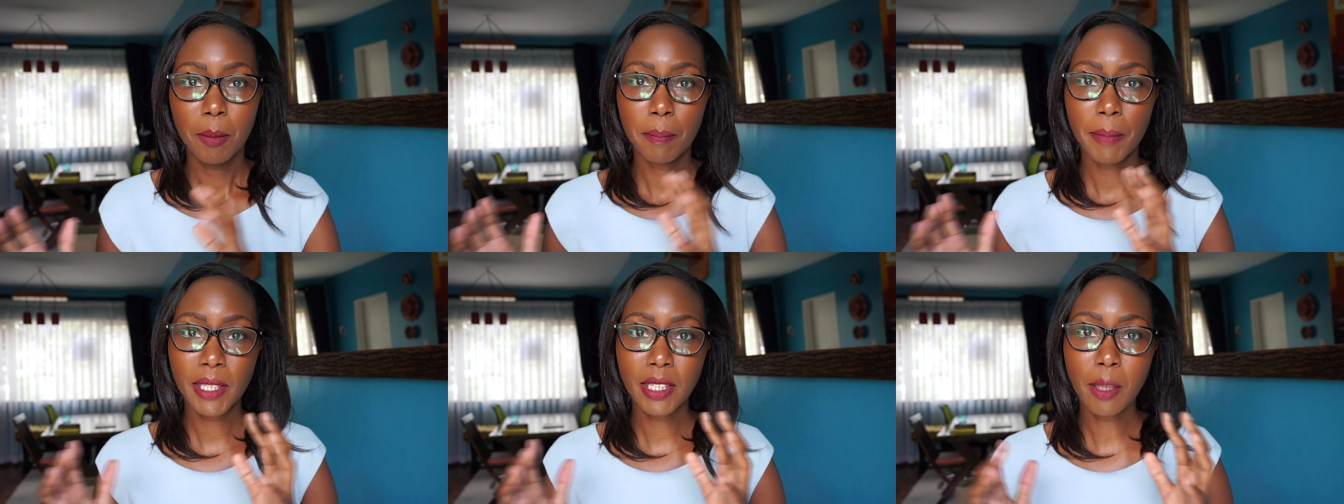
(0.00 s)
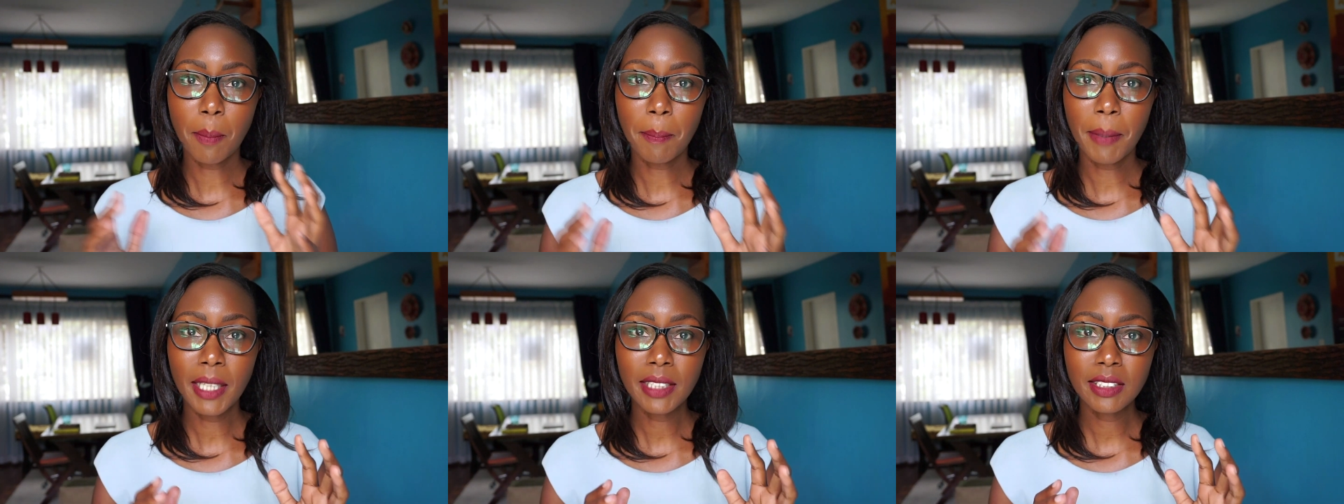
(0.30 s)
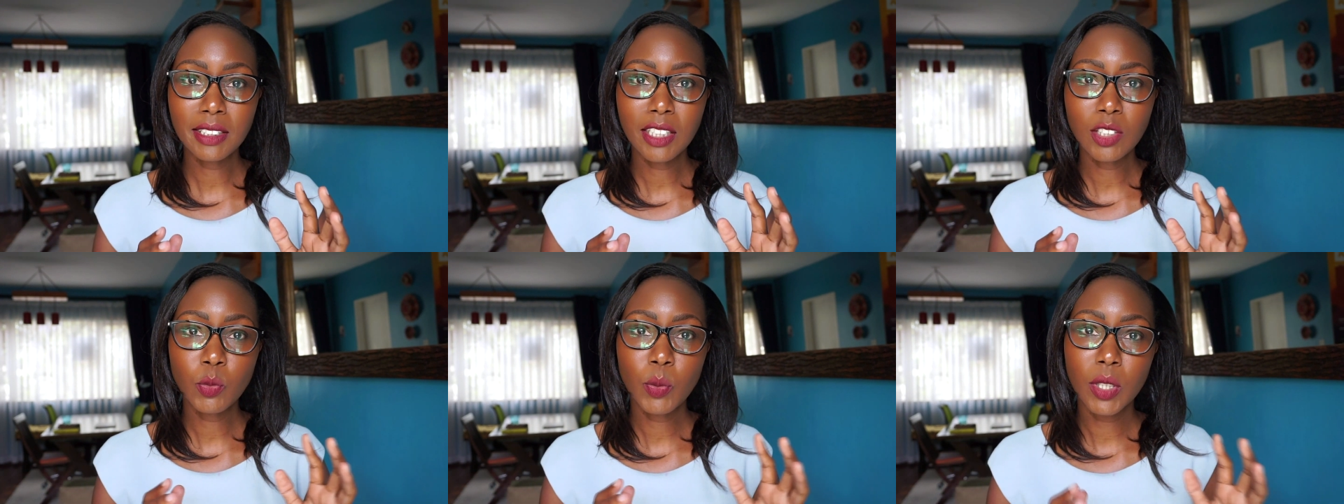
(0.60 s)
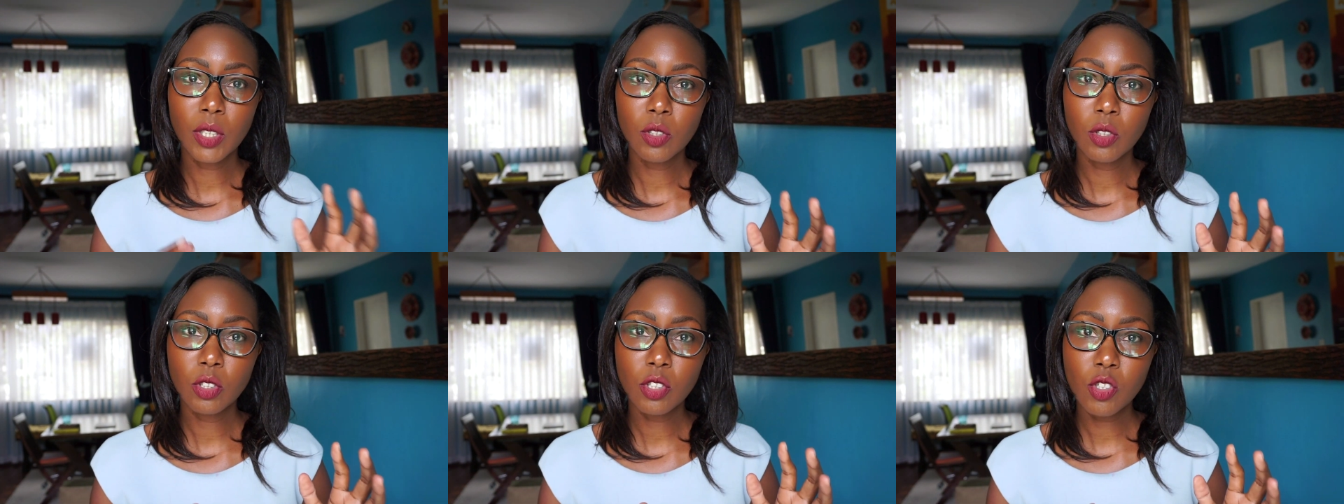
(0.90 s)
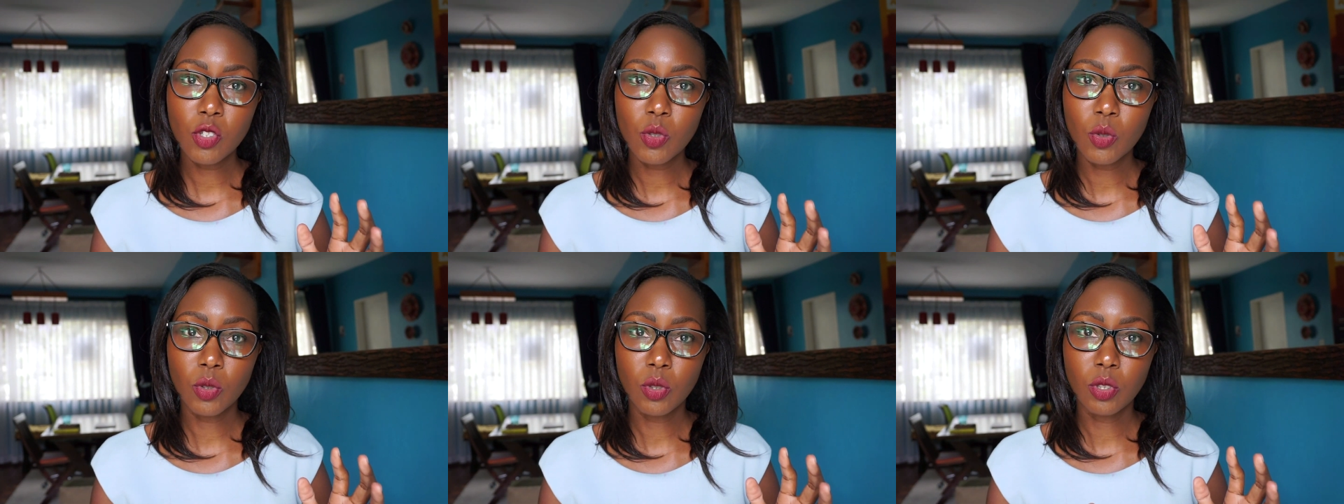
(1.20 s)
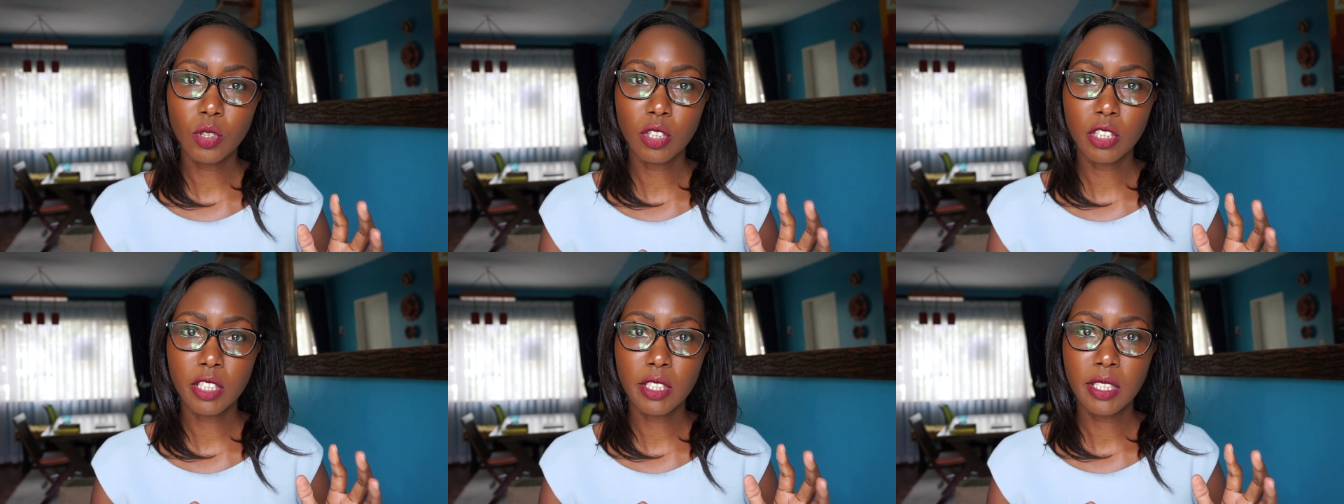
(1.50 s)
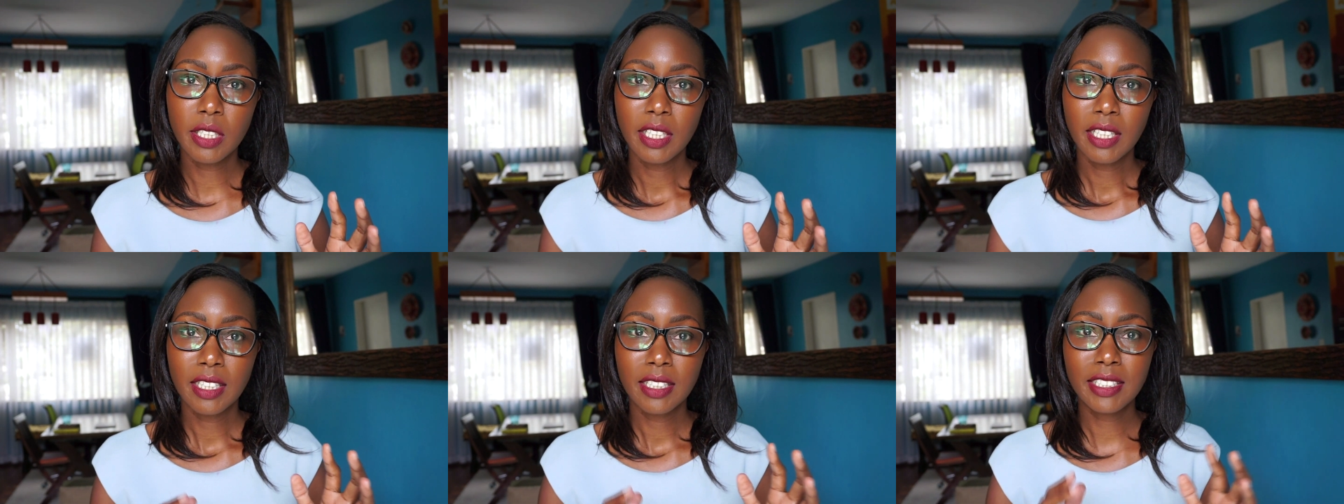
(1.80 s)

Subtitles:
but the parts that were not so good